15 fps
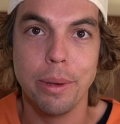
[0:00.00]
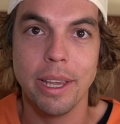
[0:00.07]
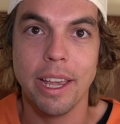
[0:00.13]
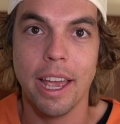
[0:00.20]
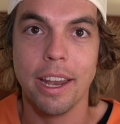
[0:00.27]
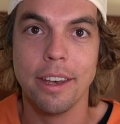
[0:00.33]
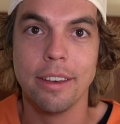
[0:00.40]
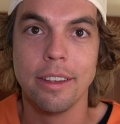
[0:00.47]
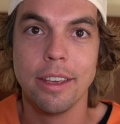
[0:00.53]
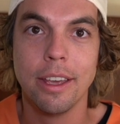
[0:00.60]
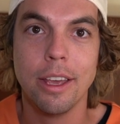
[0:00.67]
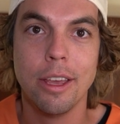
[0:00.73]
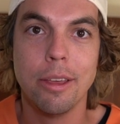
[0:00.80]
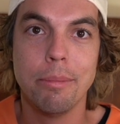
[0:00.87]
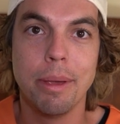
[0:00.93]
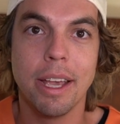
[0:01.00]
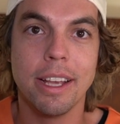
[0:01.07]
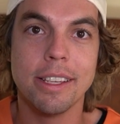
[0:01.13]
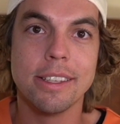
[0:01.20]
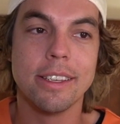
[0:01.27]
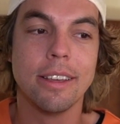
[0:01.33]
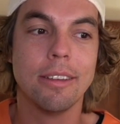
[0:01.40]
weekend
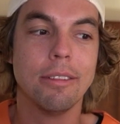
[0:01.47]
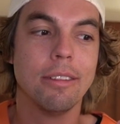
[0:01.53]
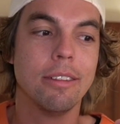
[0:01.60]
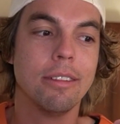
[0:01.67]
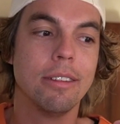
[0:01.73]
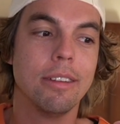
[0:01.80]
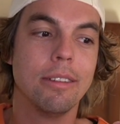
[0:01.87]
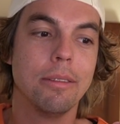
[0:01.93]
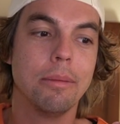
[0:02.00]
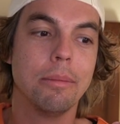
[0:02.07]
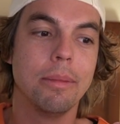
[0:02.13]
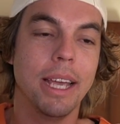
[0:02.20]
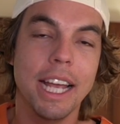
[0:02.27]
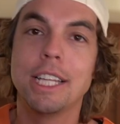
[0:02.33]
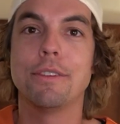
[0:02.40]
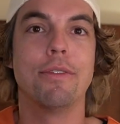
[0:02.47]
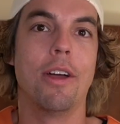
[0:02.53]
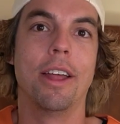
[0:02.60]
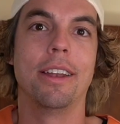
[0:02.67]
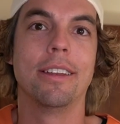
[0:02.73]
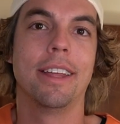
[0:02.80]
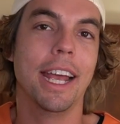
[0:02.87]
because it's
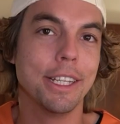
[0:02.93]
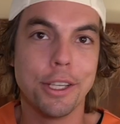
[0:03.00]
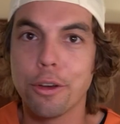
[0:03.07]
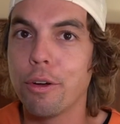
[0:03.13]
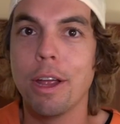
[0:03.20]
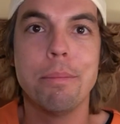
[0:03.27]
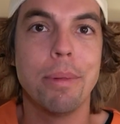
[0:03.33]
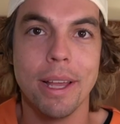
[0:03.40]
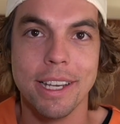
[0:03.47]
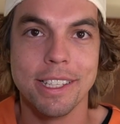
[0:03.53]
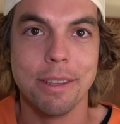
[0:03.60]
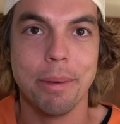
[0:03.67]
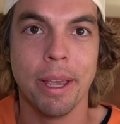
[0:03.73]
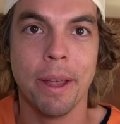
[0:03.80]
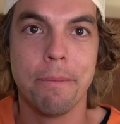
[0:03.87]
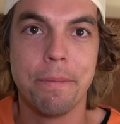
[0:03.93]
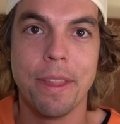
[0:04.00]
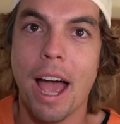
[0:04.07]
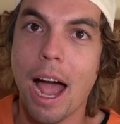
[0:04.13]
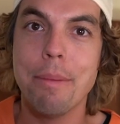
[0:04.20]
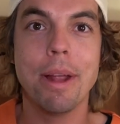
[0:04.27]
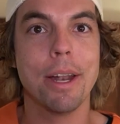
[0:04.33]
fun. It's a great place to be.
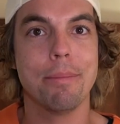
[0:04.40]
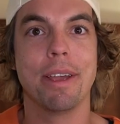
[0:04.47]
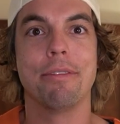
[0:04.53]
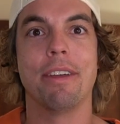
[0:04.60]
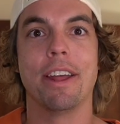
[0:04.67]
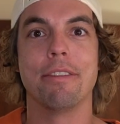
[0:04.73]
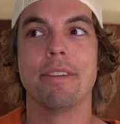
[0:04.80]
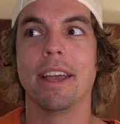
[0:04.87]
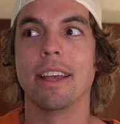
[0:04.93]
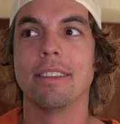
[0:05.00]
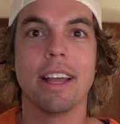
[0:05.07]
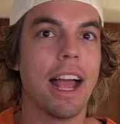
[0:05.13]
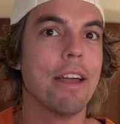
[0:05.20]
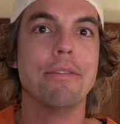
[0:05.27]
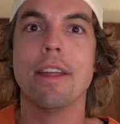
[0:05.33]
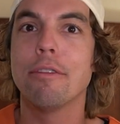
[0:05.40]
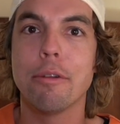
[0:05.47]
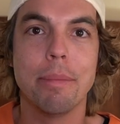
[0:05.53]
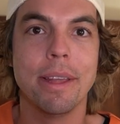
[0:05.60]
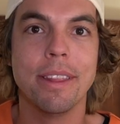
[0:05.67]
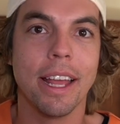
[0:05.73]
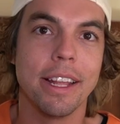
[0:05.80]
I'm not a big fan of Vegas. Like, I've never
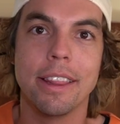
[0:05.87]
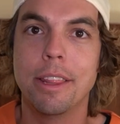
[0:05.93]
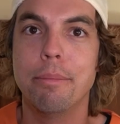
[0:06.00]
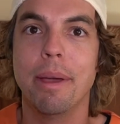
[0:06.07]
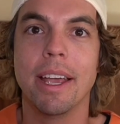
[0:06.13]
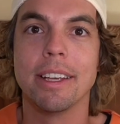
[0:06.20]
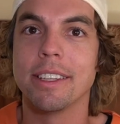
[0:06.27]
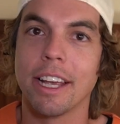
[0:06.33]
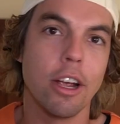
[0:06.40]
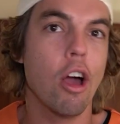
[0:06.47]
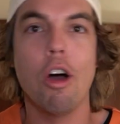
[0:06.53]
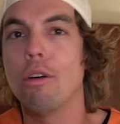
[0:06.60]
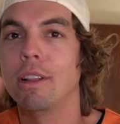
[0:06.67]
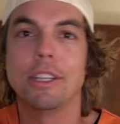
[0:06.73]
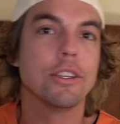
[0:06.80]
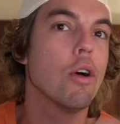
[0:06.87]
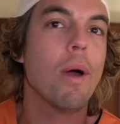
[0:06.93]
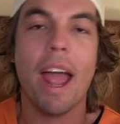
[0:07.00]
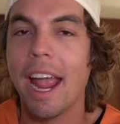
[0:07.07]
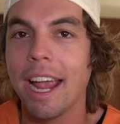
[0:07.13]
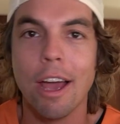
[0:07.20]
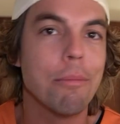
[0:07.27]
been, like, the biggest, like, oh, let's go
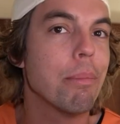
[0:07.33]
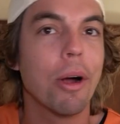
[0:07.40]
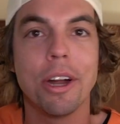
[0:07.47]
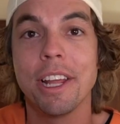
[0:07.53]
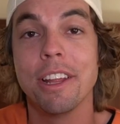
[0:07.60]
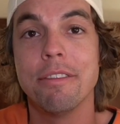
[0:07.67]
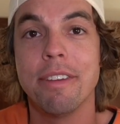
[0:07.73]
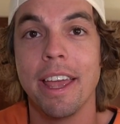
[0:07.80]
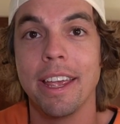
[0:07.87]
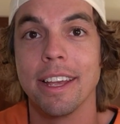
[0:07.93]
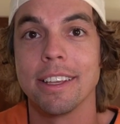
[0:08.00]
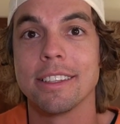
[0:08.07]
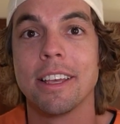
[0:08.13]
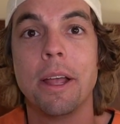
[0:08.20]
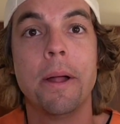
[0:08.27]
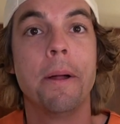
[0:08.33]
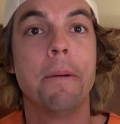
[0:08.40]
hang out, party in Vegas.